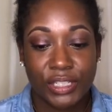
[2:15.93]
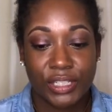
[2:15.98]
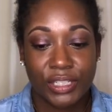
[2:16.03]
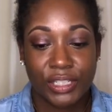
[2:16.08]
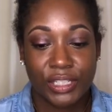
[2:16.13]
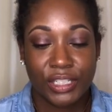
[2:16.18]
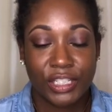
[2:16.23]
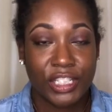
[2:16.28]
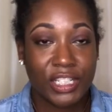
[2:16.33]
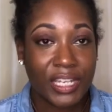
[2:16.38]

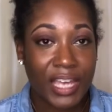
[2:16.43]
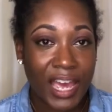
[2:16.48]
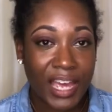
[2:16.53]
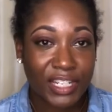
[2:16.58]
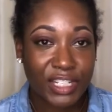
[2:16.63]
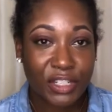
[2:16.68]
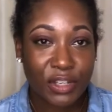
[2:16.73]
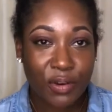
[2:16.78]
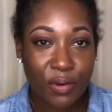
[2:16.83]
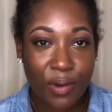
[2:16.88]
She had
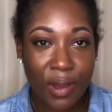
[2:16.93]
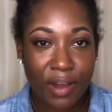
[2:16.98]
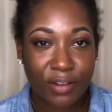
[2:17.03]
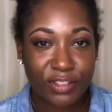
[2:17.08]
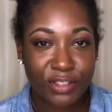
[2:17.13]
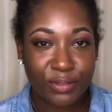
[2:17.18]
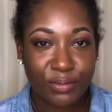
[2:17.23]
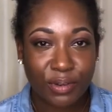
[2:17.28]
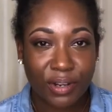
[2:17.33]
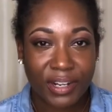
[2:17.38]
to go out
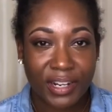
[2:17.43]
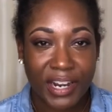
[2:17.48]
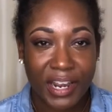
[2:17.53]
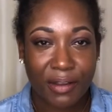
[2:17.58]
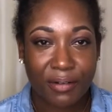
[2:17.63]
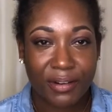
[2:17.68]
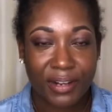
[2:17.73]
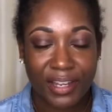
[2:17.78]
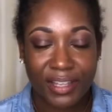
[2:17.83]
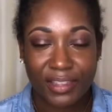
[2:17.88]
to run an
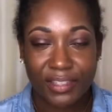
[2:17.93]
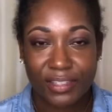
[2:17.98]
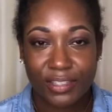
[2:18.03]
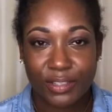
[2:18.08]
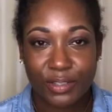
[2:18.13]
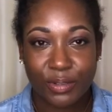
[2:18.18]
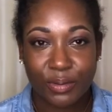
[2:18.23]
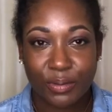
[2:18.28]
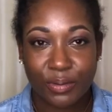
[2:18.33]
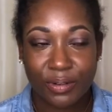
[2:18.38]
errand at the
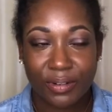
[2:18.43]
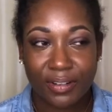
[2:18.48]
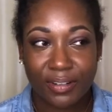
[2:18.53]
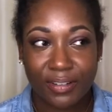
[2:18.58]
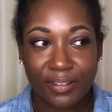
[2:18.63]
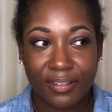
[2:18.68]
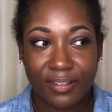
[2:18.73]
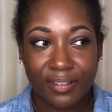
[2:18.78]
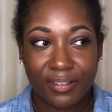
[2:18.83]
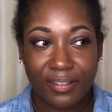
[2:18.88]
store,
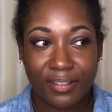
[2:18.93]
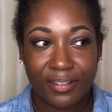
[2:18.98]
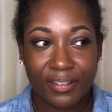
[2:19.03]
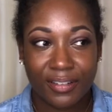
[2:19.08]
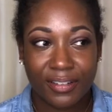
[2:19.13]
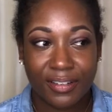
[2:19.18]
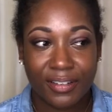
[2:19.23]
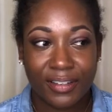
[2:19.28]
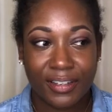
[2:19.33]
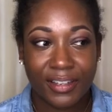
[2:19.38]

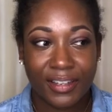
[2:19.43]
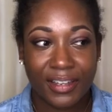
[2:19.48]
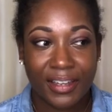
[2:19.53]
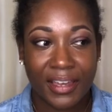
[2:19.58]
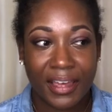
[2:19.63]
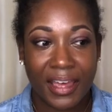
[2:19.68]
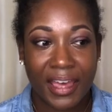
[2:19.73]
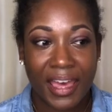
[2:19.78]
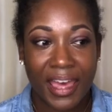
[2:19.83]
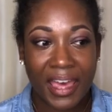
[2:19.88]

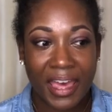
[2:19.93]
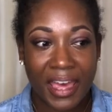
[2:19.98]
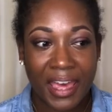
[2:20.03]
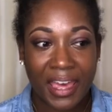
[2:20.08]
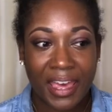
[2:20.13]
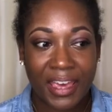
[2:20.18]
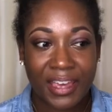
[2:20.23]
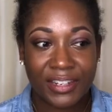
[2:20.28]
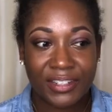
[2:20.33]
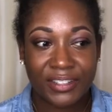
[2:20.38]

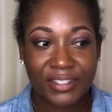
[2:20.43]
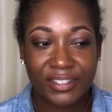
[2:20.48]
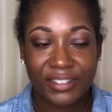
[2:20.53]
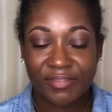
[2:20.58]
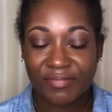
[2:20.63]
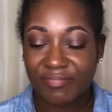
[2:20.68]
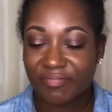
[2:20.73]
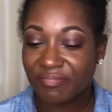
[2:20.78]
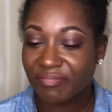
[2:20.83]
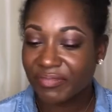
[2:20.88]
and
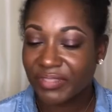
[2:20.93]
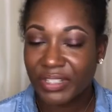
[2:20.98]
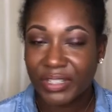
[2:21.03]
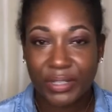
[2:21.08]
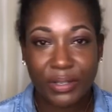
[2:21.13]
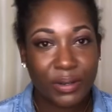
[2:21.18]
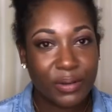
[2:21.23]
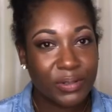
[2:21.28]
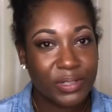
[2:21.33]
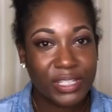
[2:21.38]

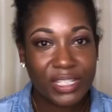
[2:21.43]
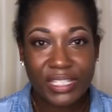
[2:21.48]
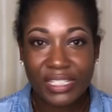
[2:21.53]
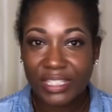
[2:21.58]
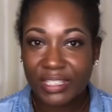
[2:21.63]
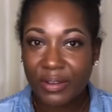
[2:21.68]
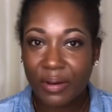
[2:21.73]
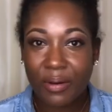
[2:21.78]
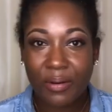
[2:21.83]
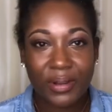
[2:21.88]
she's
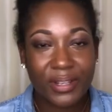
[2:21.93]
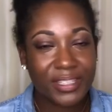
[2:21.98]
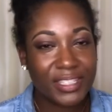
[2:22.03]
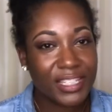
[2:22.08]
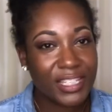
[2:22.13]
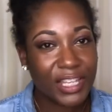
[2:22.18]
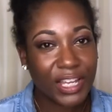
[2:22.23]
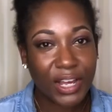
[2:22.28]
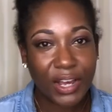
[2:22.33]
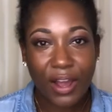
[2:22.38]
going to
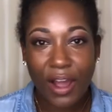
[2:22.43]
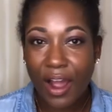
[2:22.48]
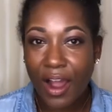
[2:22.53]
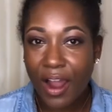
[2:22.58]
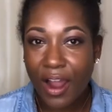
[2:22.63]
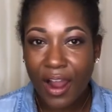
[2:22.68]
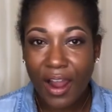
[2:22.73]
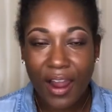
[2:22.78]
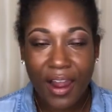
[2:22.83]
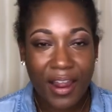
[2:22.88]
the
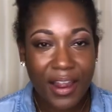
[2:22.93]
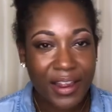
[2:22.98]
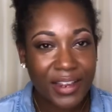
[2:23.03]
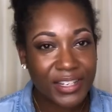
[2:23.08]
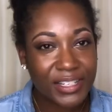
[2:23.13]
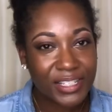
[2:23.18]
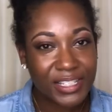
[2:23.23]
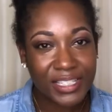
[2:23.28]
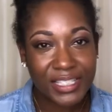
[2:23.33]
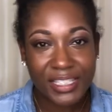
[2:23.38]
car and
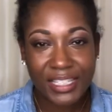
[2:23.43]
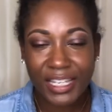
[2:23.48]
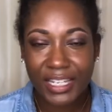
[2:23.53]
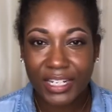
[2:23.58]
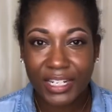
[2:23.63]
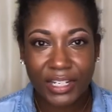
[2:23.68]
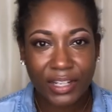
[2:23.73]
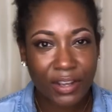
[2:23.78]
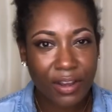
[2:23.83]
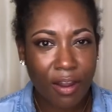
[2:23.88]
she's getting
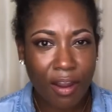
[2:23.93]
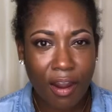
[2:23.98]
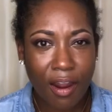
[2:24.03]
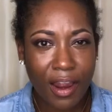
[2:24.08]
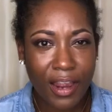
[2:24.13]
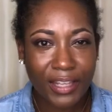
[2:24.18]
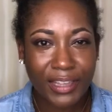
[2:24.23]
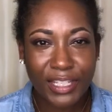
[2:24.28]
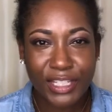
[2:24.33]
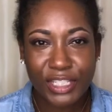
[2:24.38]
in the car,
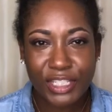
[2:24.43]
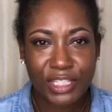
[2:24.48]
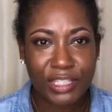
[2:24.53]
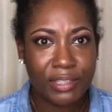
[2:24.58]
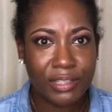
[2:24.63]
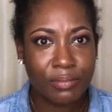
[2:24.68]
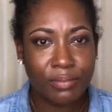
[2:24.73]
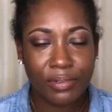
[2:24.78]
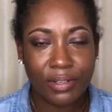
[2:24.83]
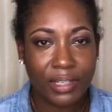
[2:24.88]
and then she
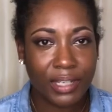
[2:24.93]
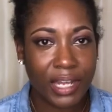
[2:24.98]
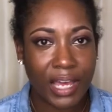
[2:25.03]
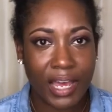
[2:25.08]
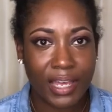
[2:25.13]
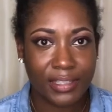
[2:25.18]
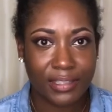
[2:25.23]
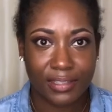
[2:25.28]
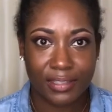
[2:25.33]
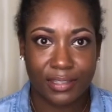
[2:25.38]

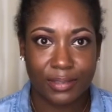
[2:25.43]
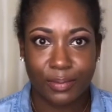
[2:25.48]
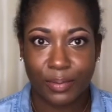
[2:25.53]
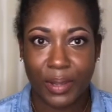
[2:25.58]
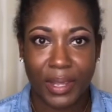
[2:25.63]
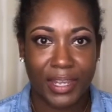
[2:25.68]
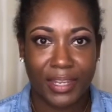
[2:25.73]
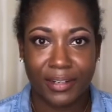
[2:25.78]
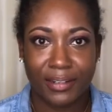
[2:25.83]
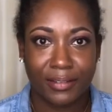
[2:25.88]
realizes,
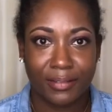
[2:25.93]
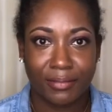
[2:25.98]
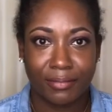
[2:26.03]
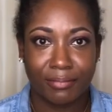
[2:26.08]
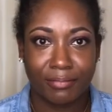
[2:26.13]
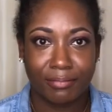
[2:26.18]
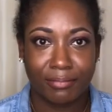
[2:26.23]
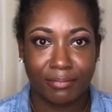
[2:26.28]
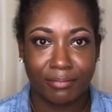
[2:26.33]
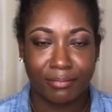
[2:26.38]
wait,
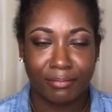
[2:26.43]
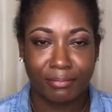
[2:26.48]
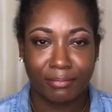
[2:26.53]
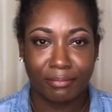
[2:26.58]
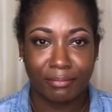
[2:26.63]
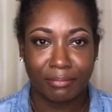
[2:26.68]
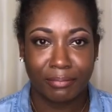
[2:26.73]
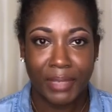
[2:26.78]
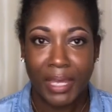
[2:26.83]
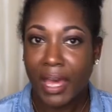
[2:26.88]

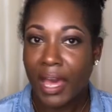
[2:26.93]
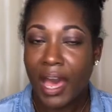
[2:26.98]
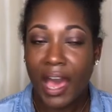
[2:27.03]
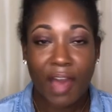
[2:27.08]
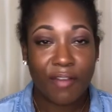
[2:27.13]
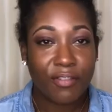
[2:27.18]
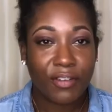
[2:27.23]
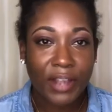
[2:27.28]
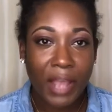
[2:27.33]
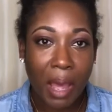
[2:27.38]
I
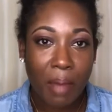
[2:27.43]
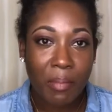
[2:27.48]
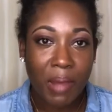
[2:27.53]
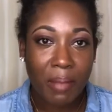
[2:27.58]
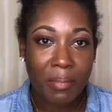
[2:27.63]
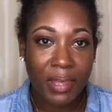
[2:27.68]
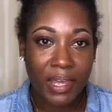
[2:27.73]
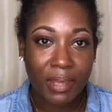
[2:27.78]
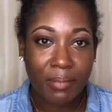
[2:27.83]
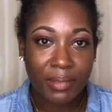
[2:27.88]
forgot my
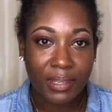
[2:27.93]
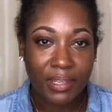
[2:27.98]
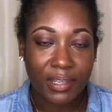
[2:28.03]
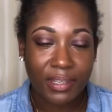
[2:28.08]
baby.